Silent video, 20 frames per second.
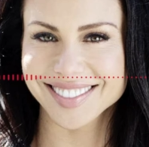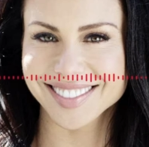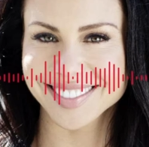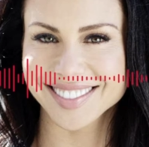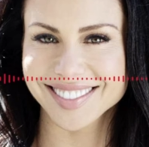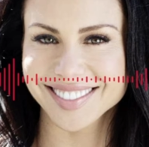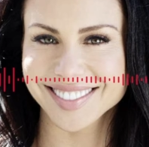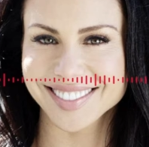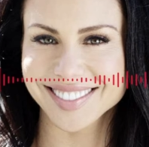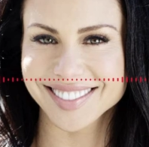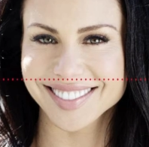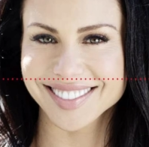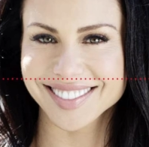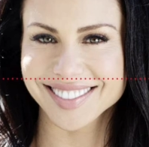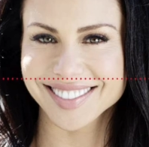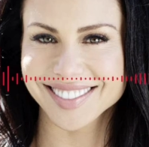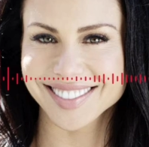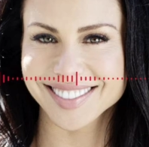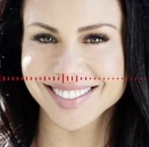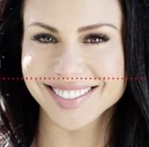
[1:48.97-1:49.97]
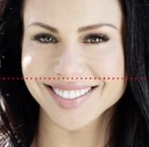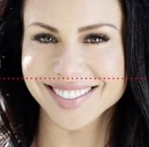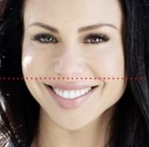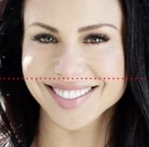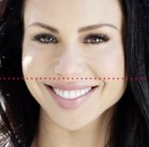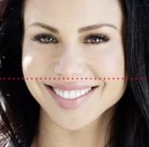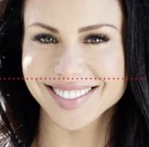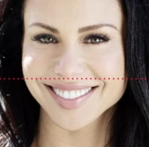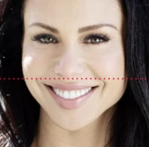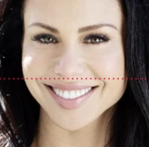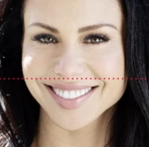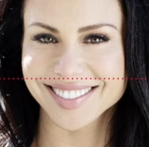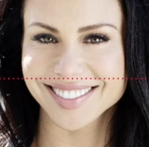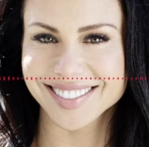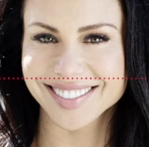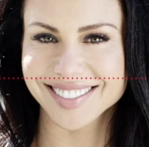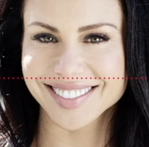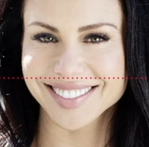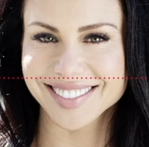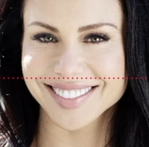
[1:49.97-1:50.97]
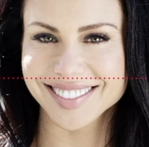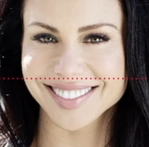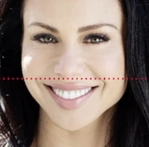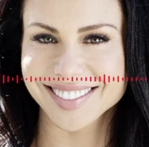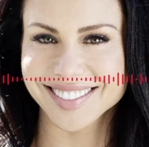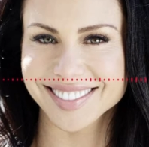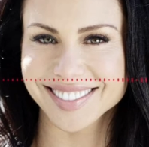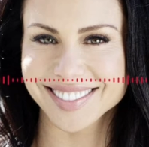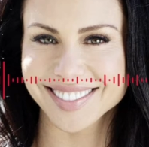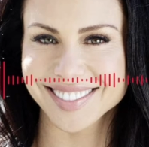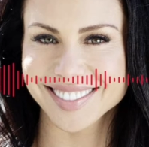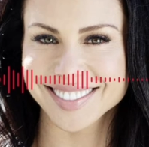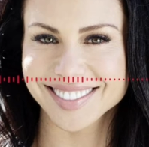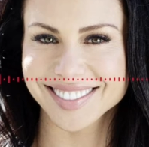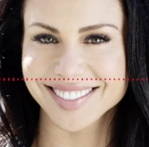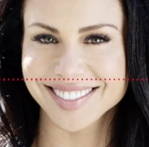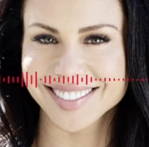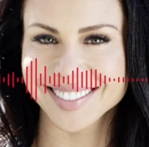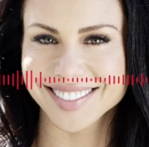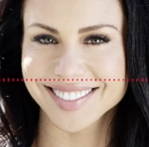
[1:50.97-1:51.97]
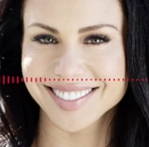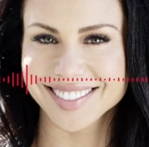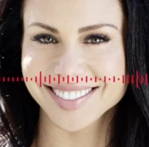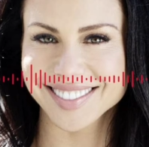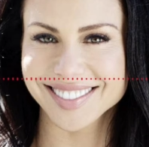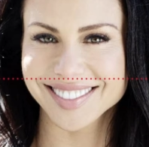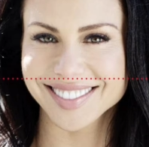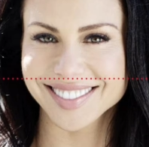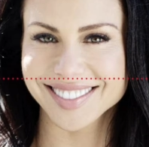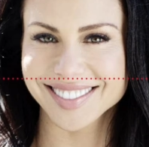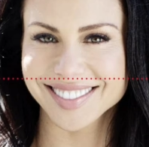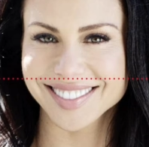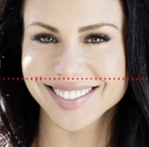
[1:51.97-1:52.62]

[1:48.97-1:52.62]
I've ever dove, for sure, on this podcast.